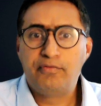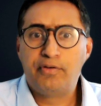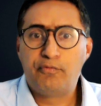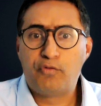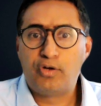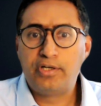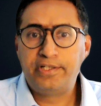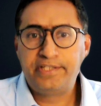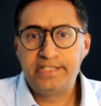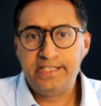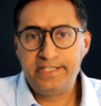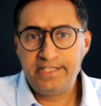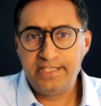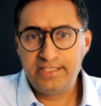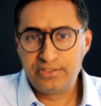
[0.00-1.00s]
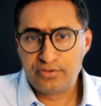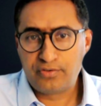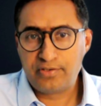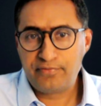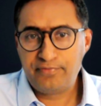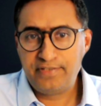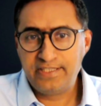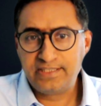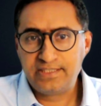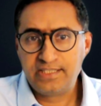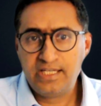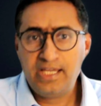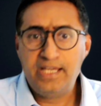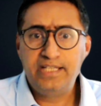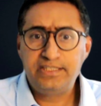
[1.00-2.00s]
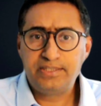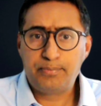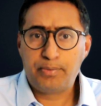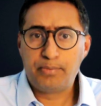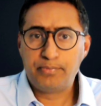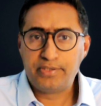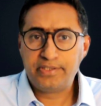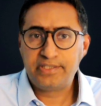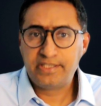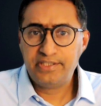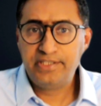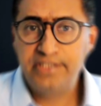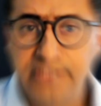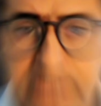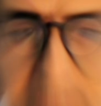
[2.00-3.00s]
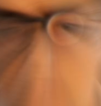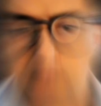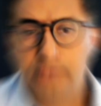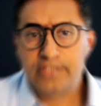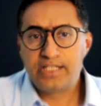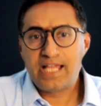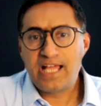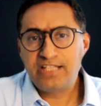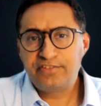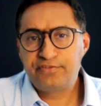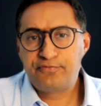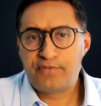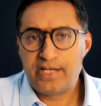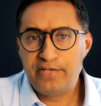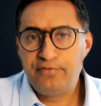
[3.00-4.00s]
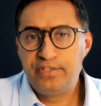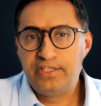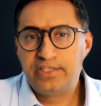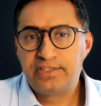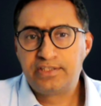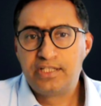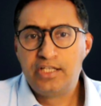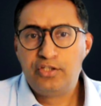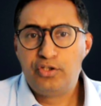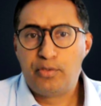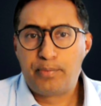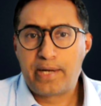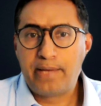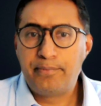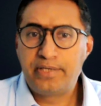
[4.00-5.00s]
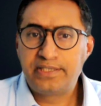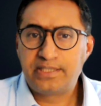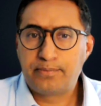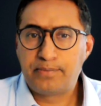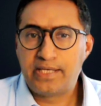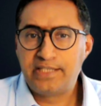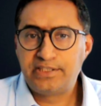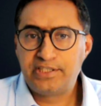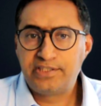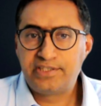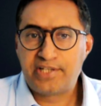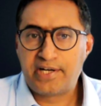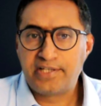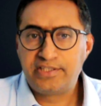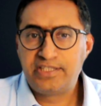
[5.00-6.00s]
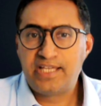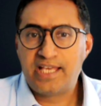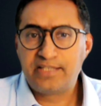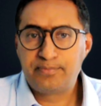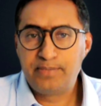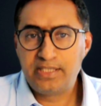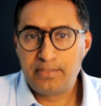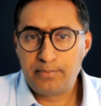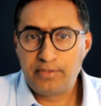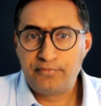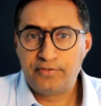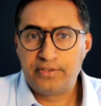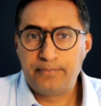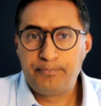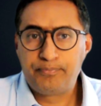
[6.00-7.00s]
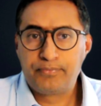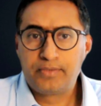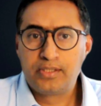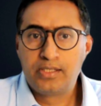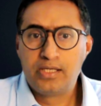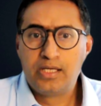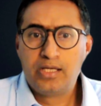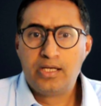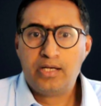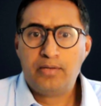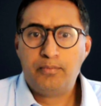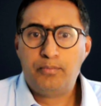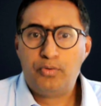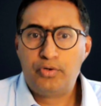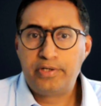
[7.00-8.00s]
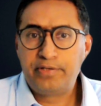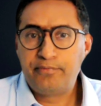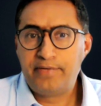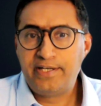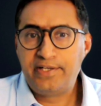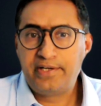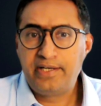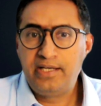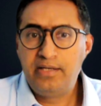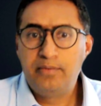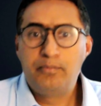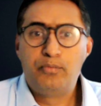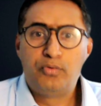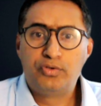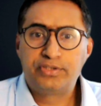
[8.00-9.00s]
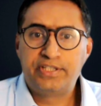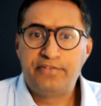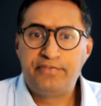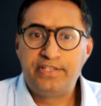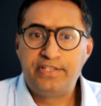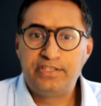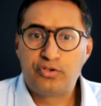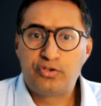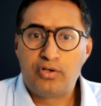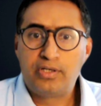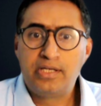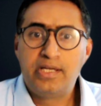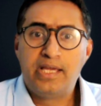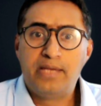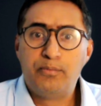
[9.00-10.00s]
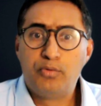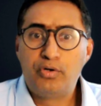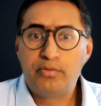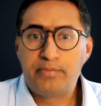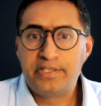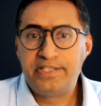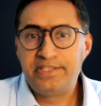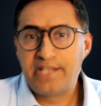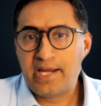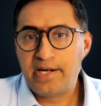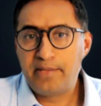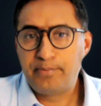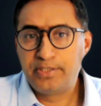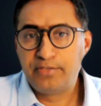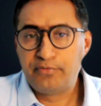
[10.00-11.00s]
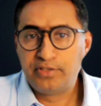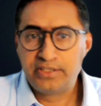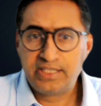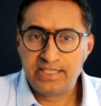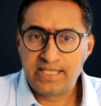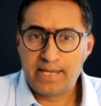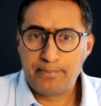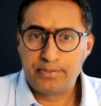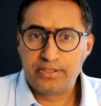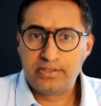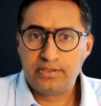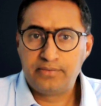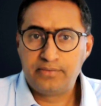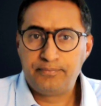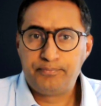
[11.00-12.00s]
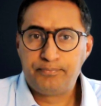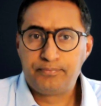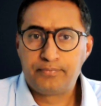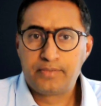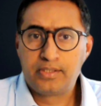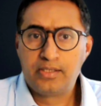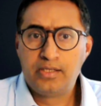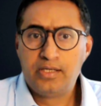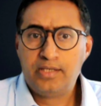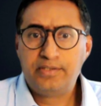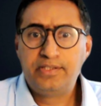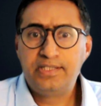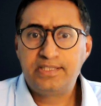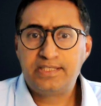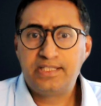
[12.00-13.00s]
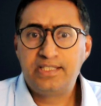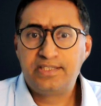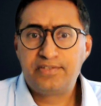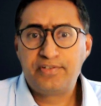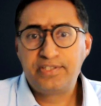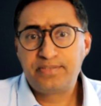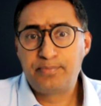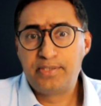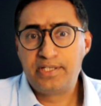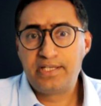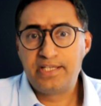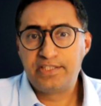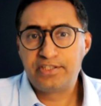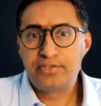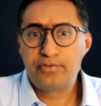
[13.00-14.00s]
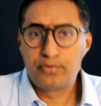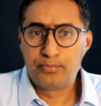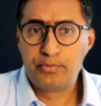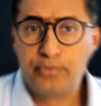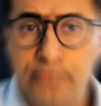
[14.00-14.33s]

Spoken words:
volatility is not a phase. It's a permanent condition. For the last 5 years, your primary supply chain strategy has been a buffer. More inventory, more safety stock, and more money tied up in the working capital. This is risk mitigation through brute